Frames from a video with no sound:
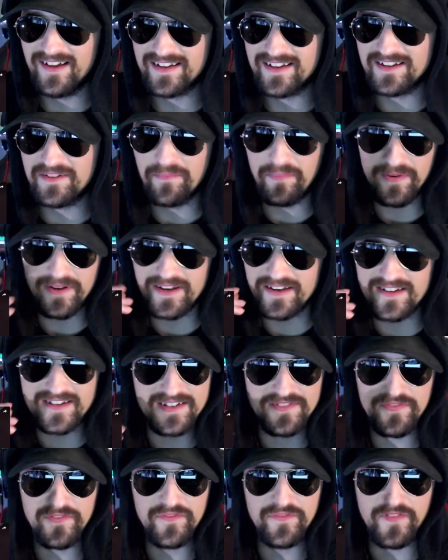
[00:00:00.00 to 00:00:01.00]
Completely
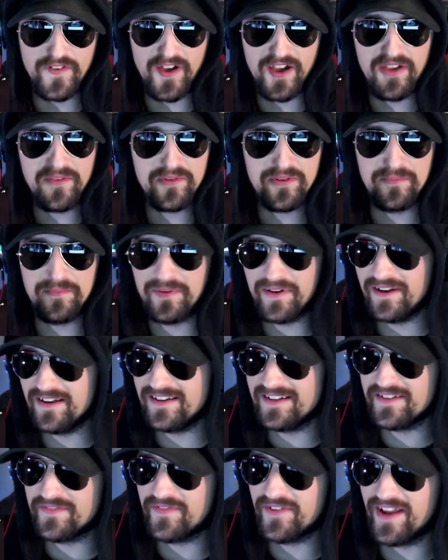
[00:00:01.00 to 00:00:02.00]
different vibe, completely
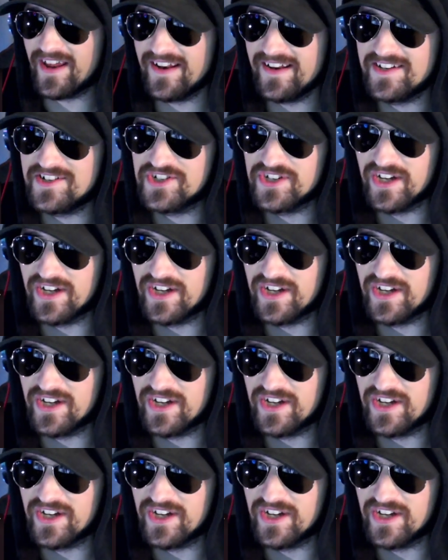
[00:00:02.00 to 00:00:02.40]
different energy.